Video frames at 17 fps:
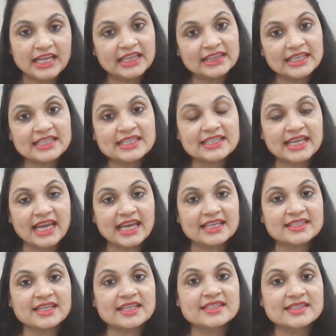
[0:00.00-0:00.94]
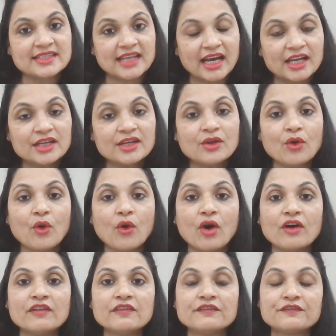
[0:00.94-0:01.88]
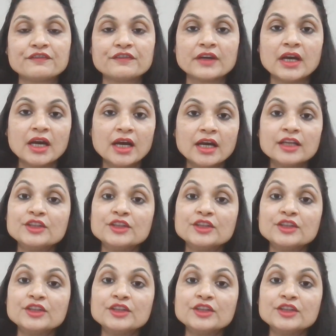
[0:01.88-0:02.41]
In this case, the son of